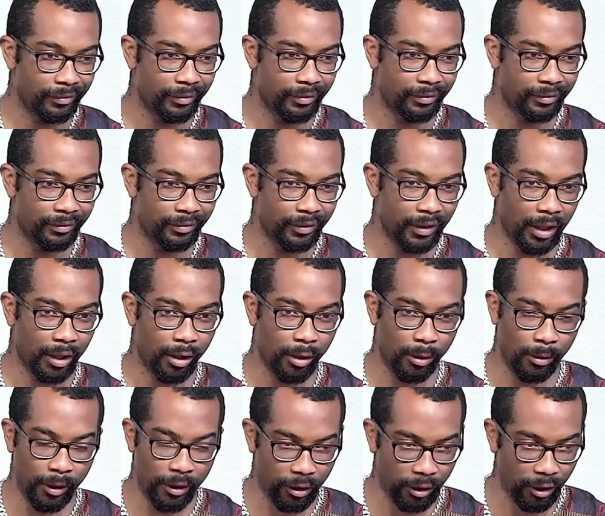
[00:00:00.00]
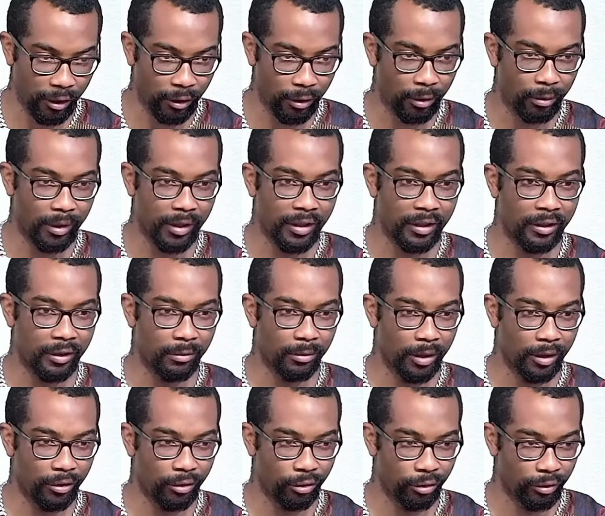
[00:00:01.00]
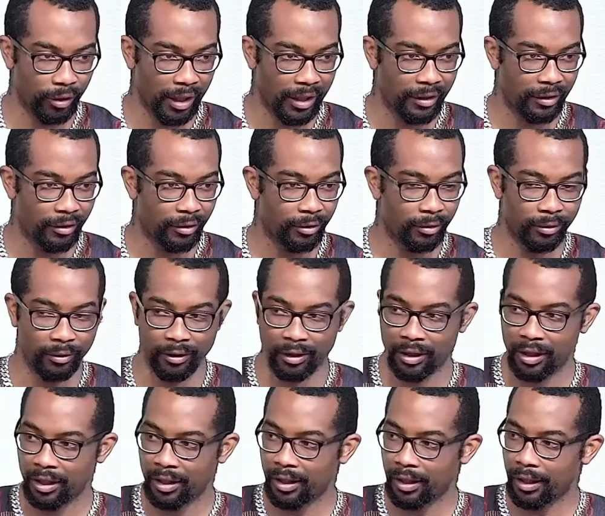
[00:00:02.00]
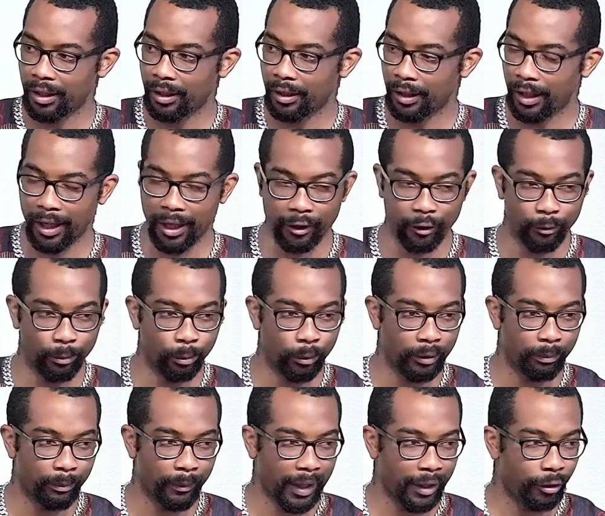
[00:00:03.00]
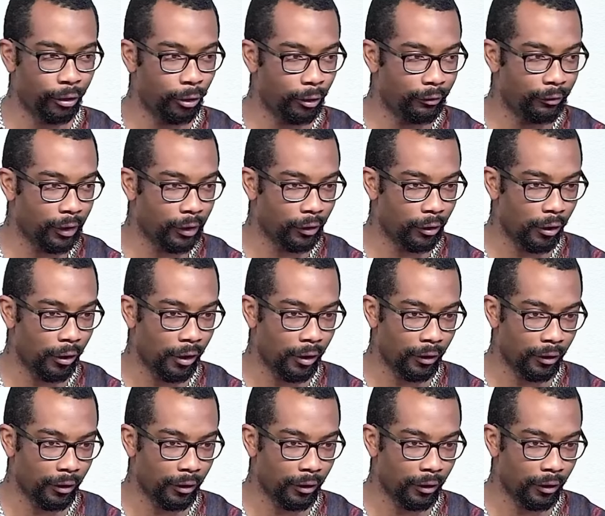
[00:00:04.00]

There are always consequences when you try to outmaneuver God.